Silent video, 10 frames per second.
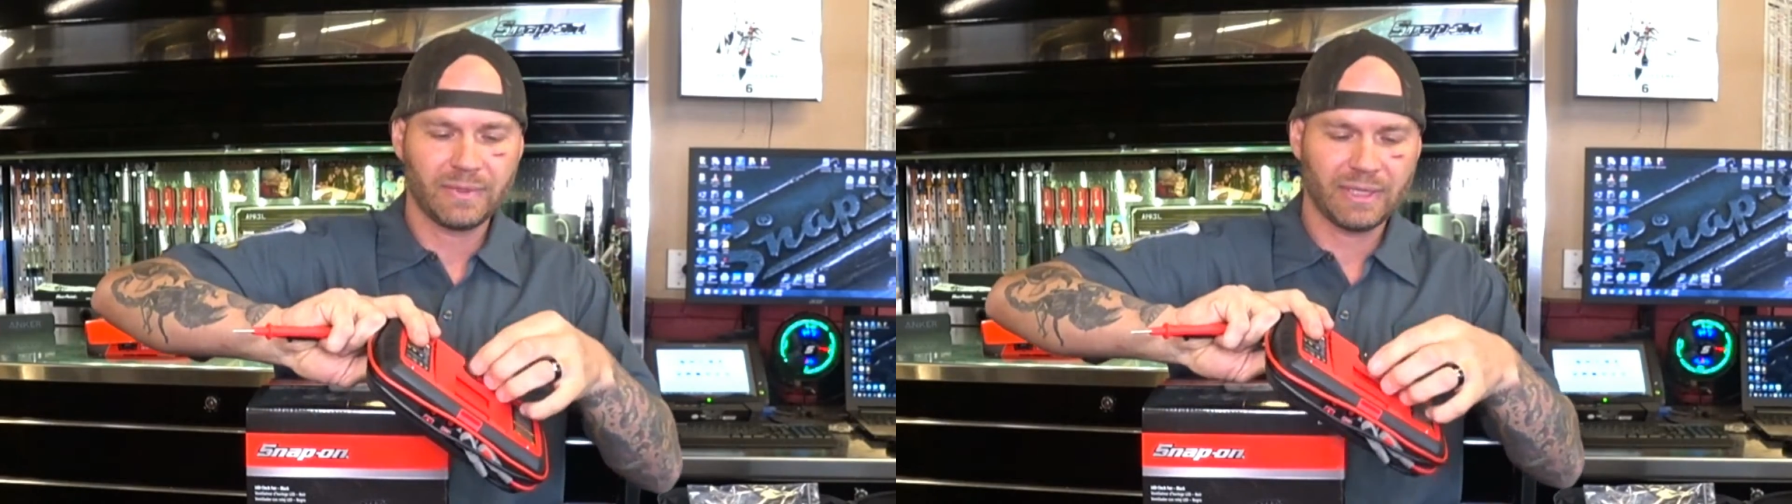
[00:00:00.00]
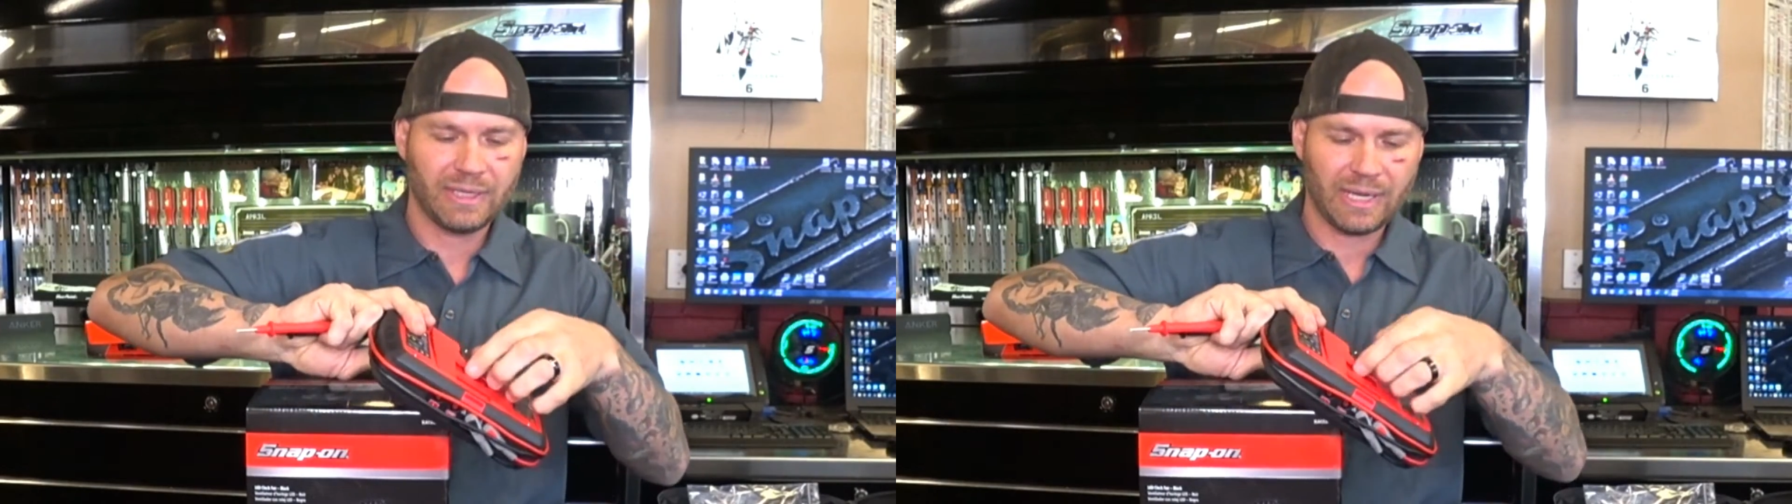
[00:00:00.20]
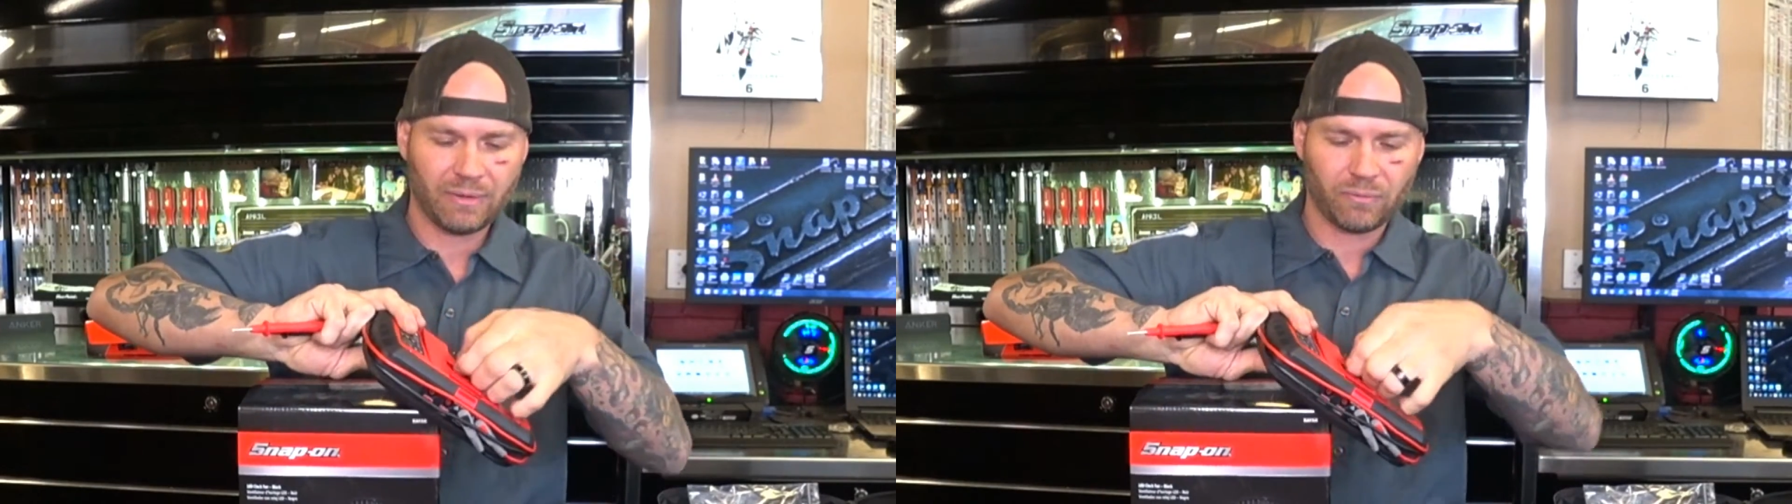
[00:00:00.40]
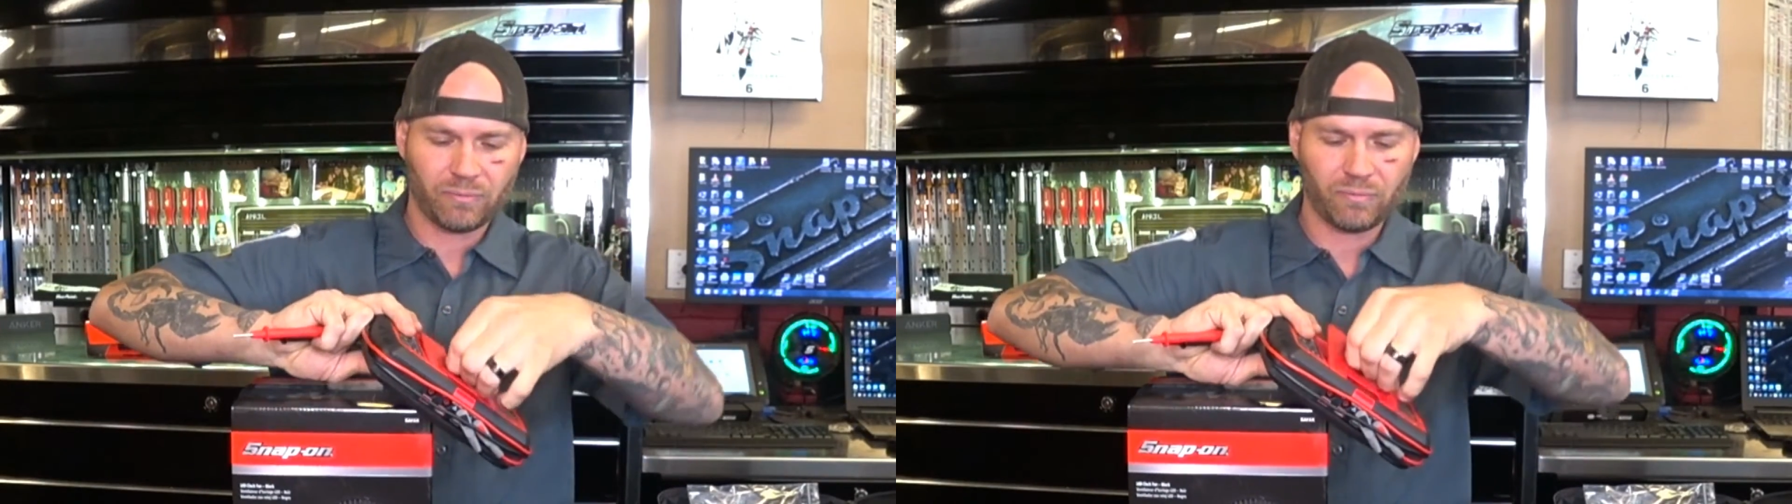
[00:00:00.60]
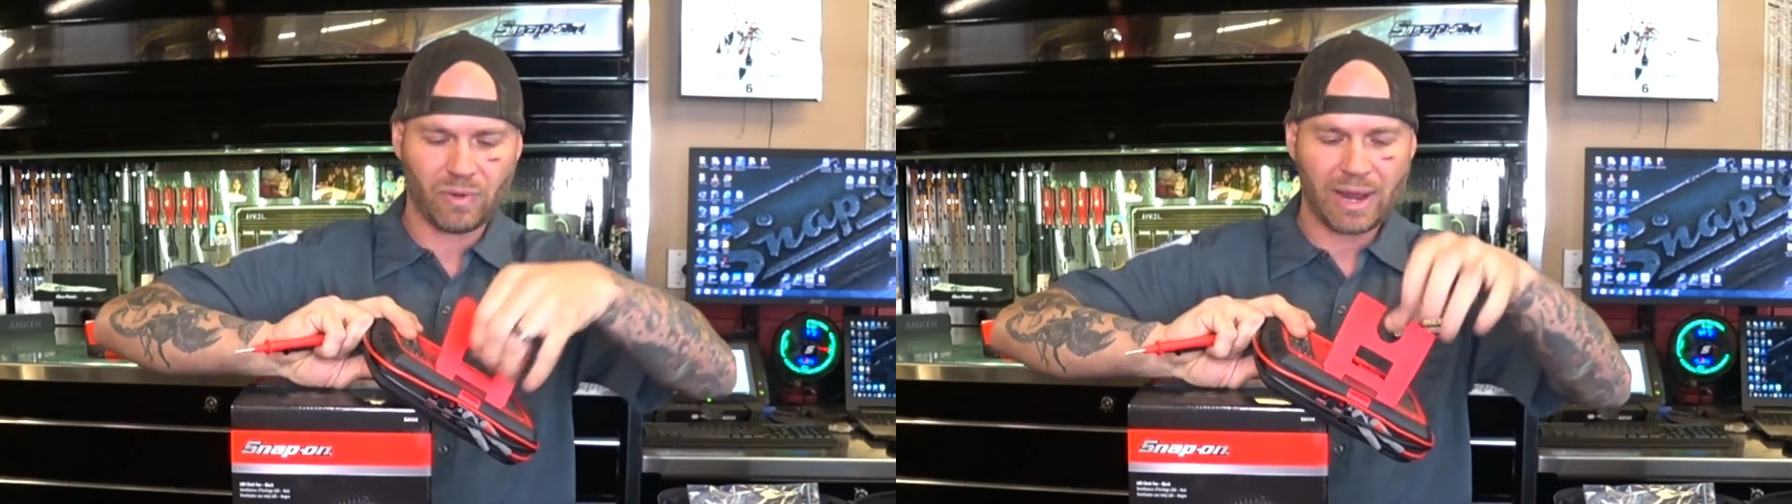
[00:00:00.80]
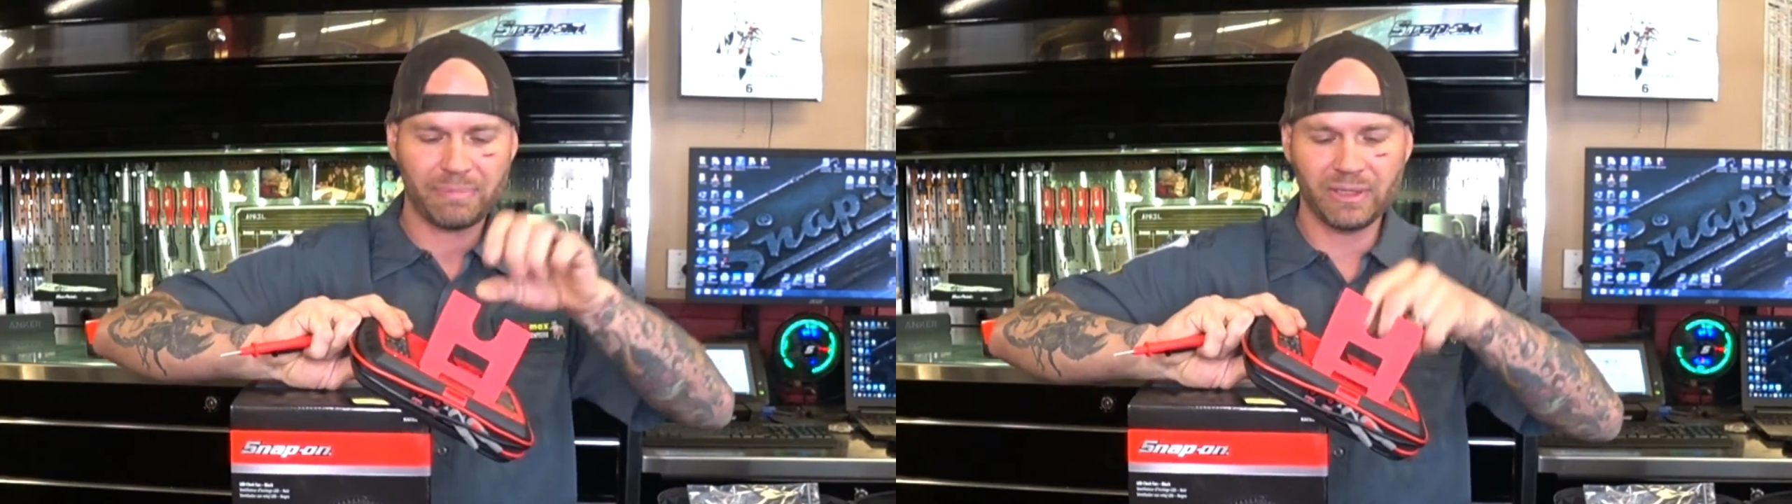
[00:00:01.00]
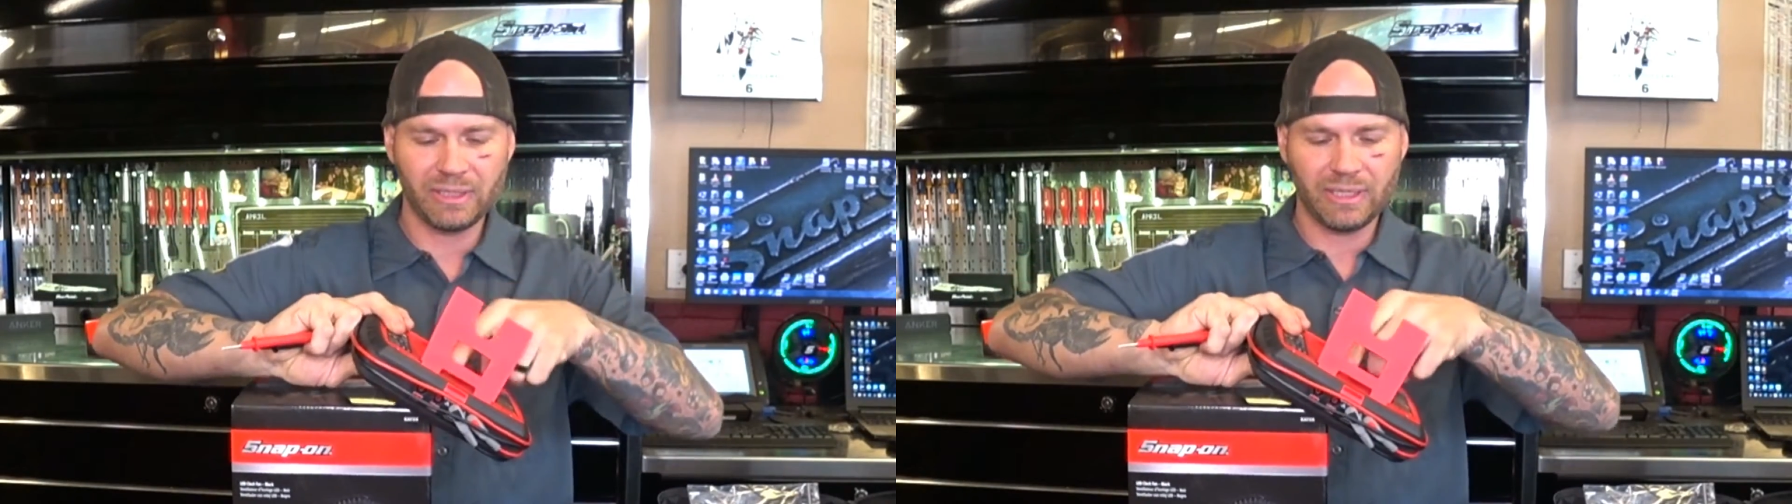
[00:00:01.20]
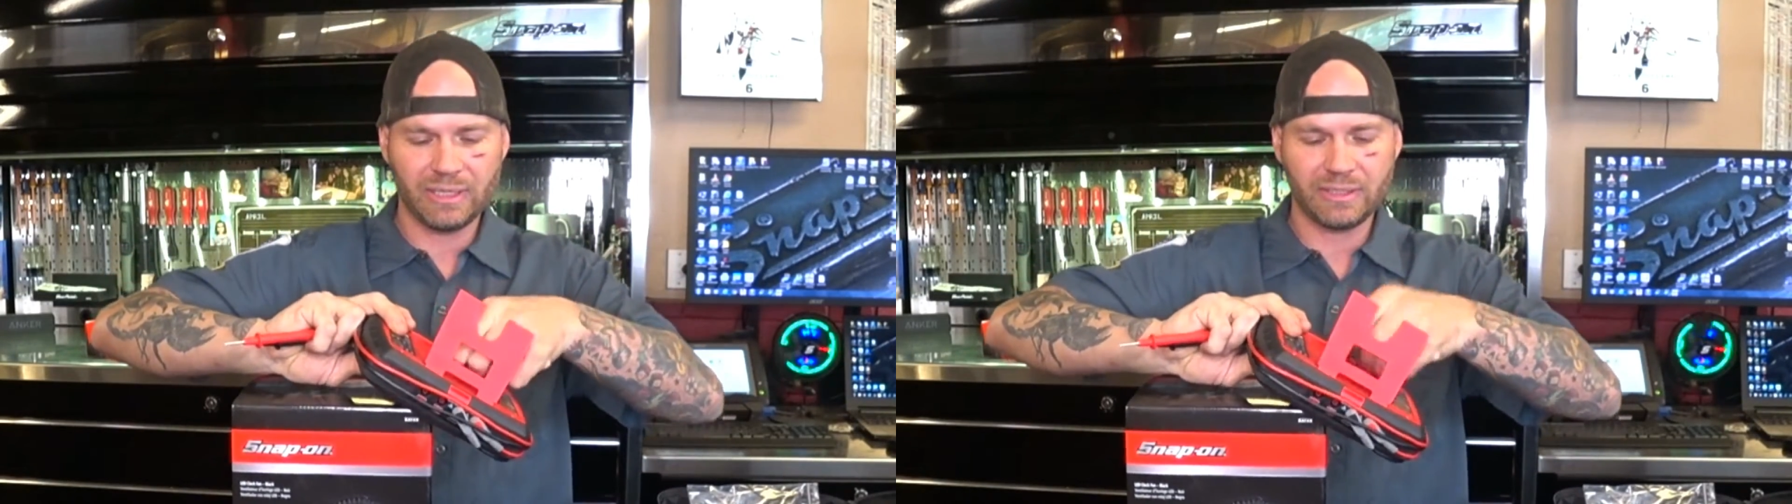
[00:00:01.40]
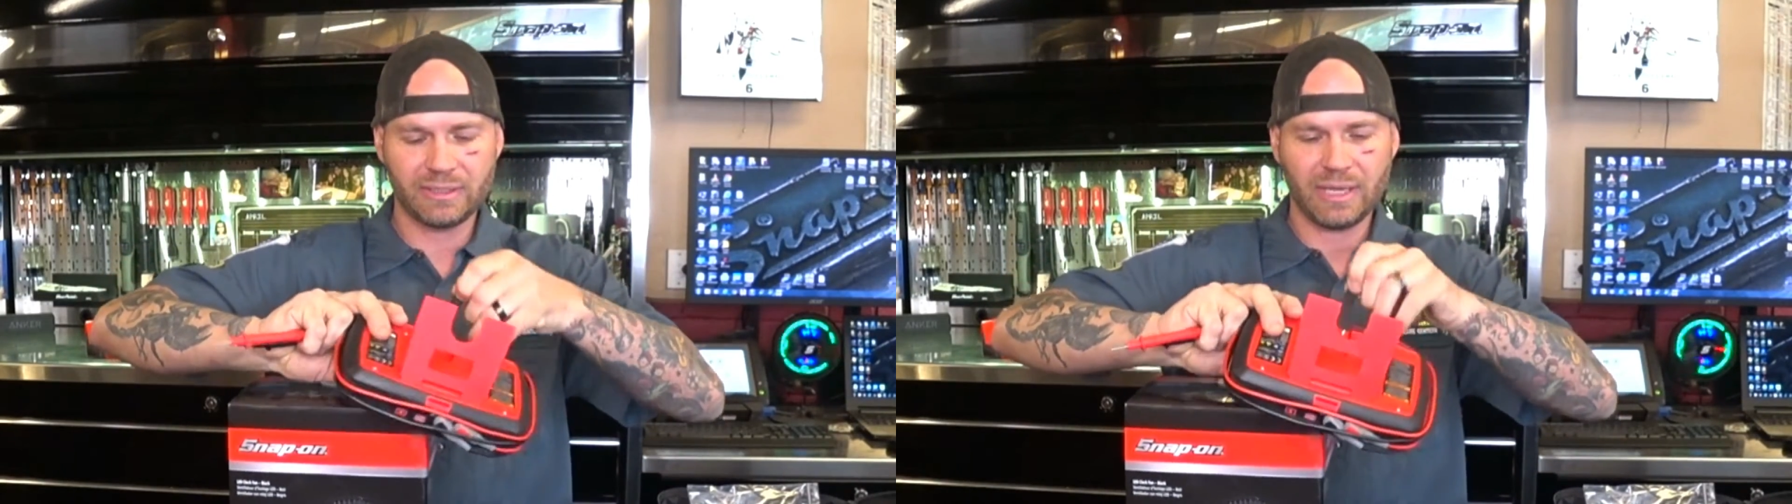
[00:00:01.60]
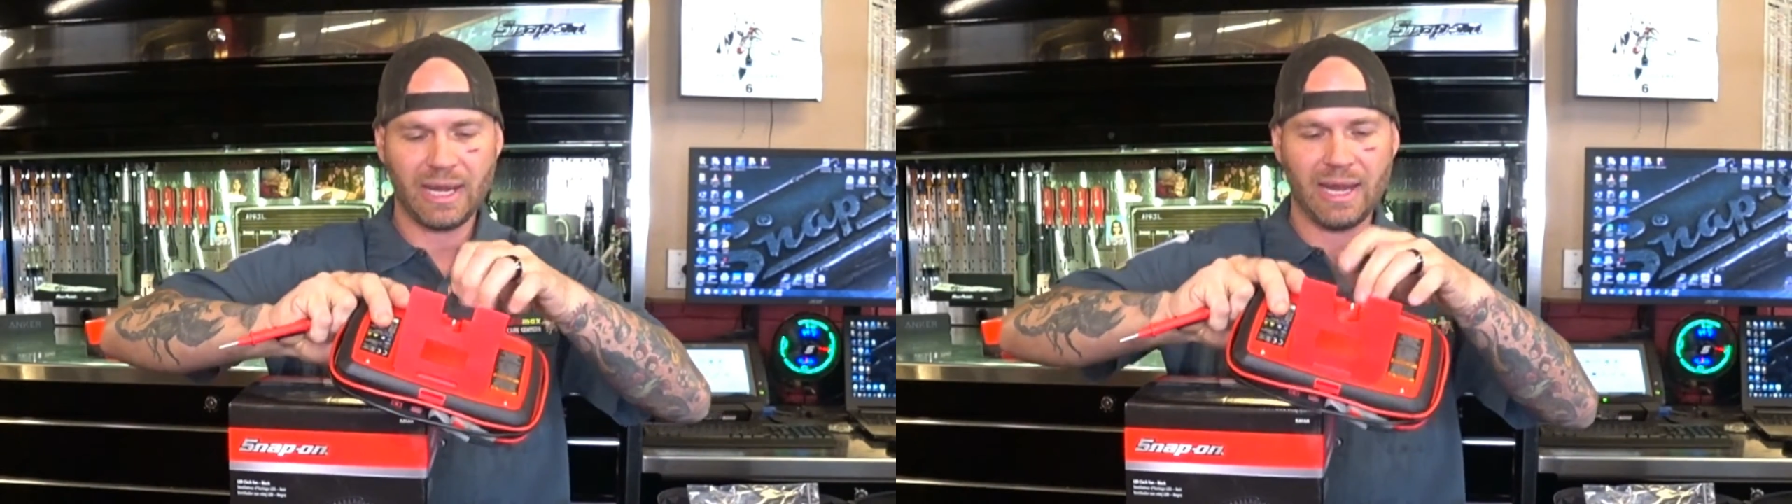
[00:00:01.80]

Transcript: Can wrap the leads,